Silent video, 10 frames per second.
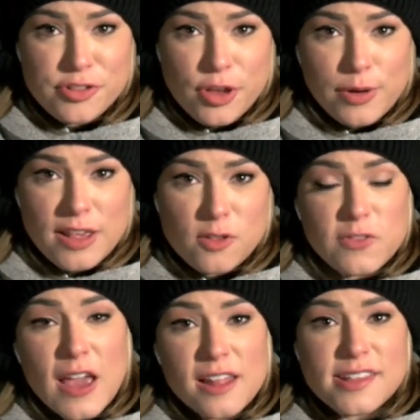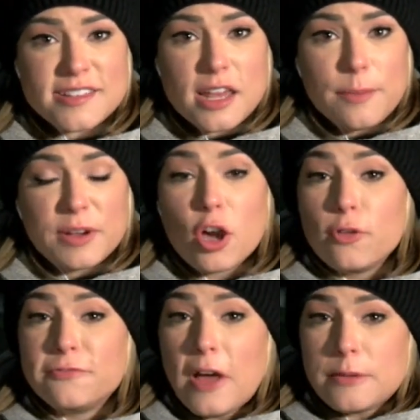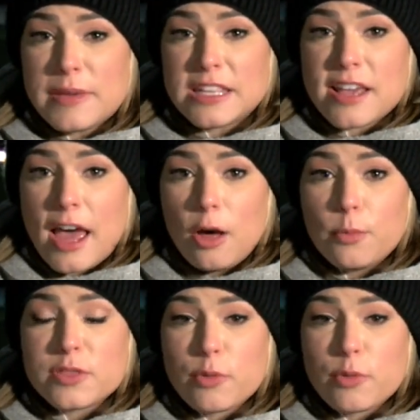so his fiance set up a GoFundMe to help with